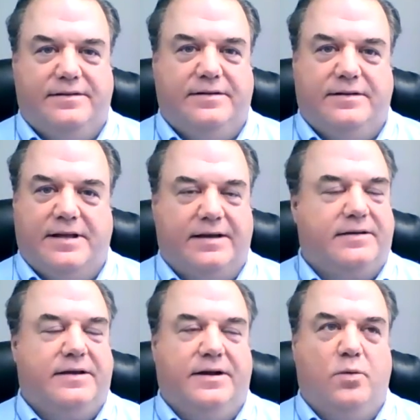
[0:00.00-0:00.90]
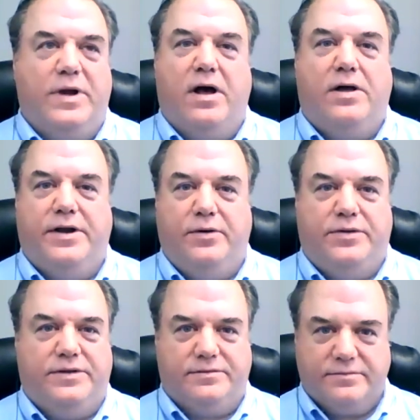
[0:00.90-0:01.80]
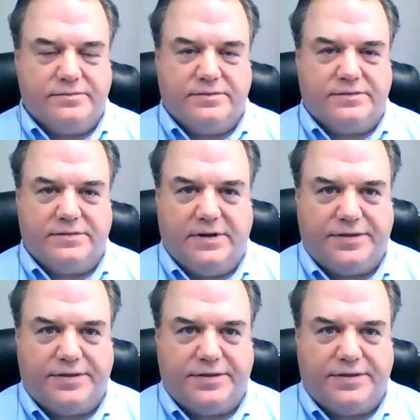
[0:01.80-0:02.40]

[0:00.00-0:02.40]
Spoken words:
We all know that a